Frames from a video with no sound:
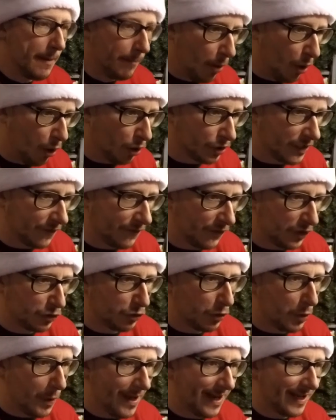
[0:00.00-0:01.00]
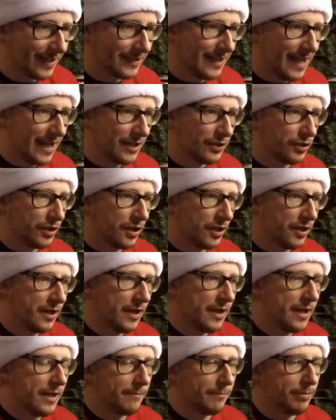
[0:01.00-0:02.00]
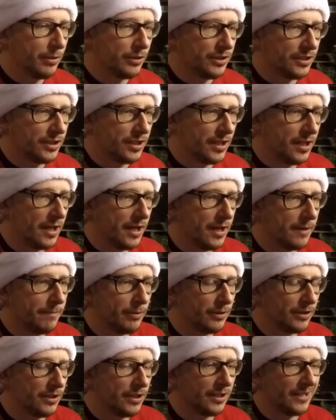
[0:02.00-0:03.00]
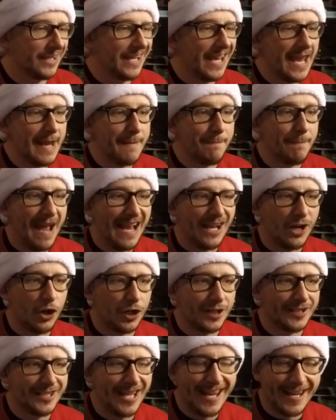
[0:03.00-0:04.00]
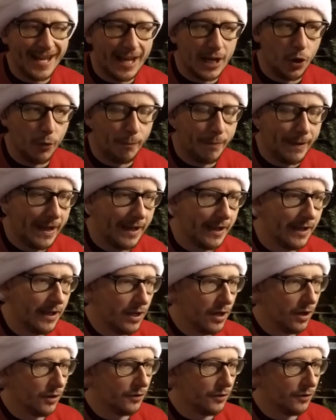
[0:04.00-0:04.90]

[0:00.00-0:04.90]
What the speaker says: Porter for Crew Alexandra put the game back on his head a little bit